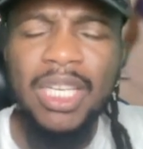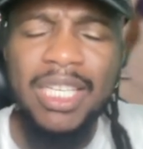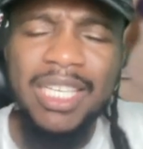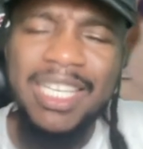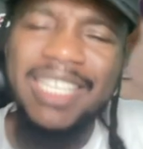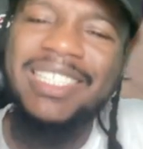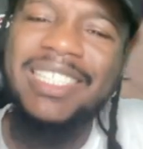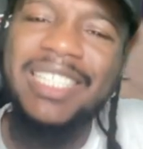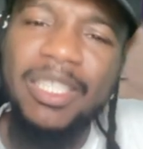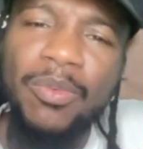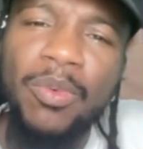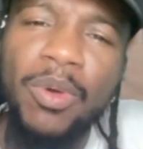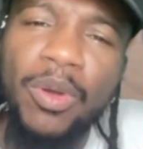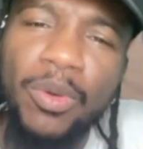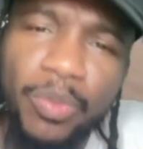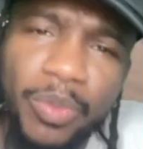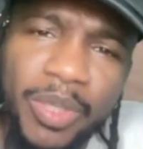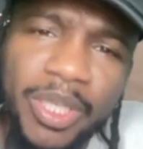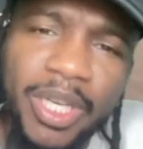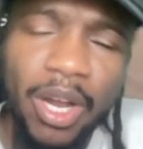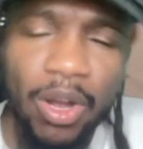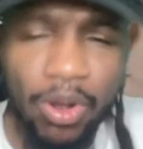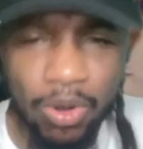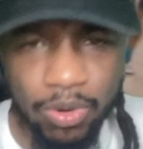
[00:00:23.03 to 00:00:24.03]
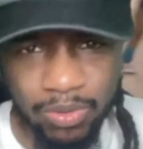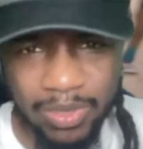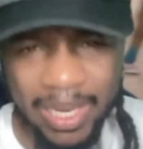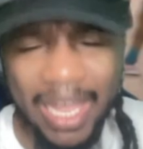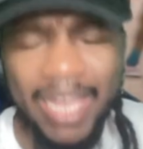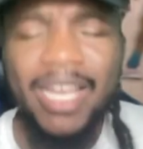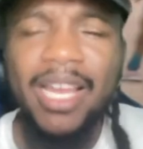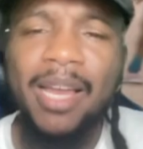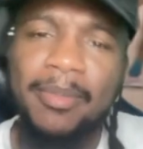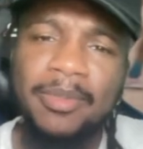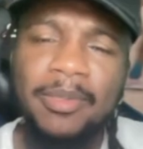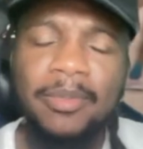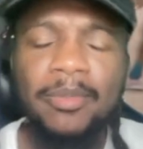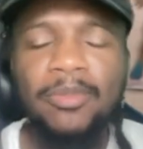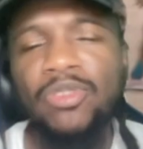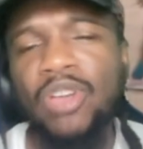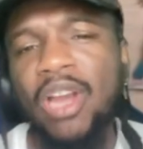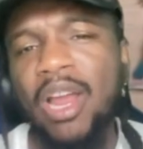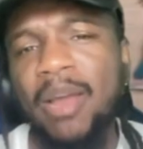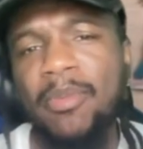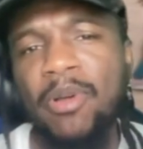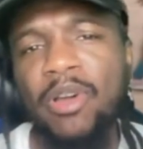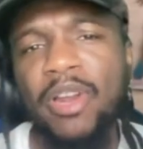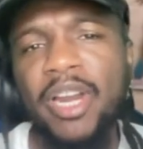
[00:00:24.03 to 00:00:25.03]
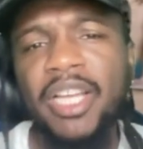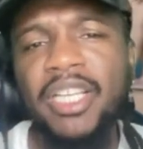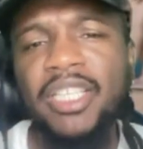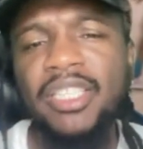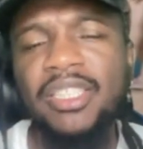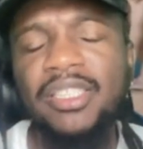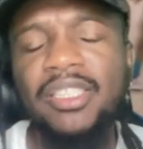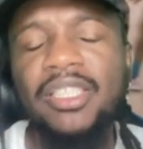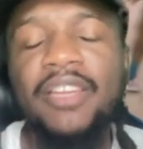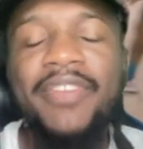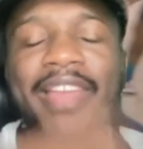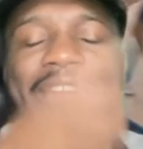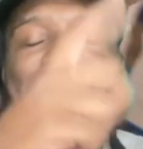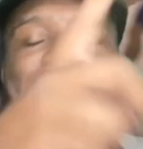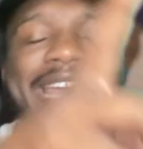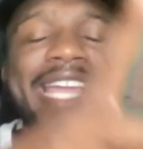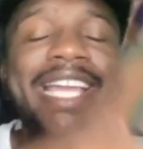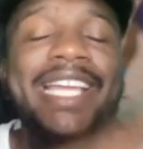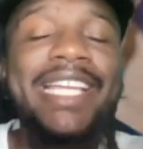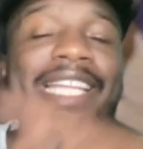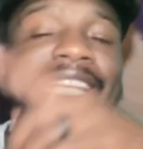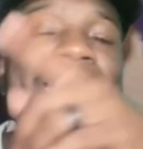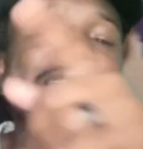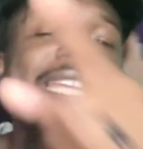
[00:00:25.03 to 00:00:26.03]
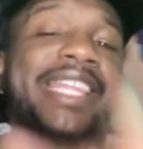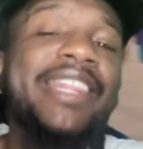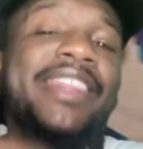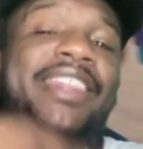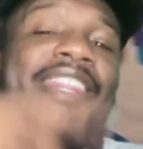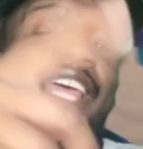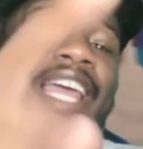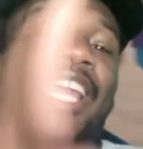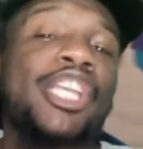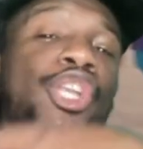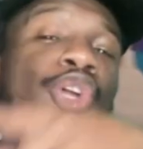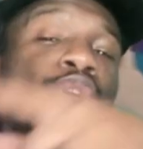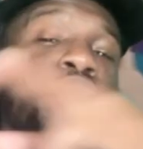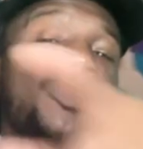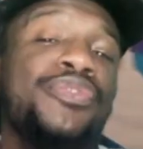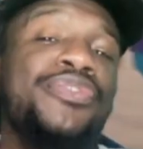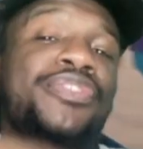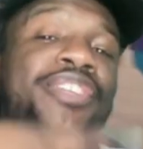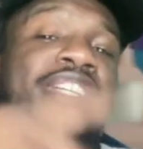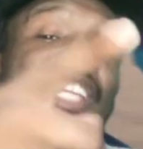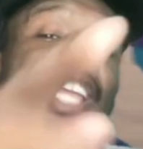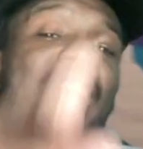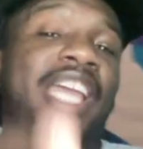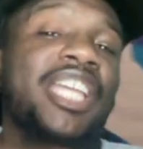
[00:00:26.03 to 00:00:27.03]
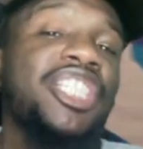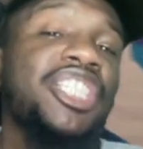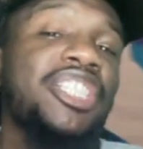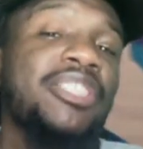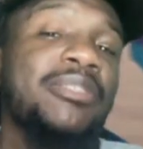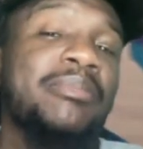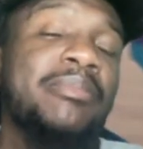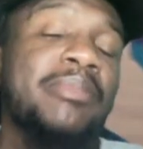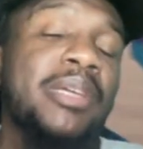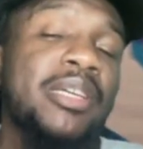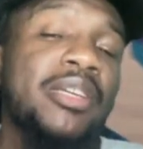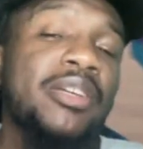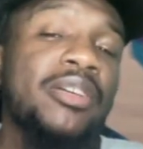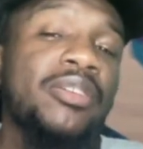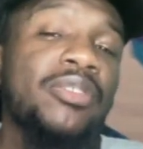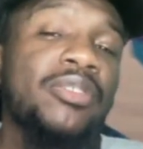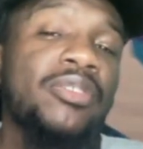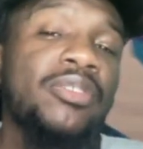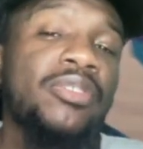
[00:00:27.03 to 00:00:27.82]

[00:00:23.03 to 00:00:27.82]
Let's see what went on. Like, comment, subscribe, all that good stuff, and hit that notification bell.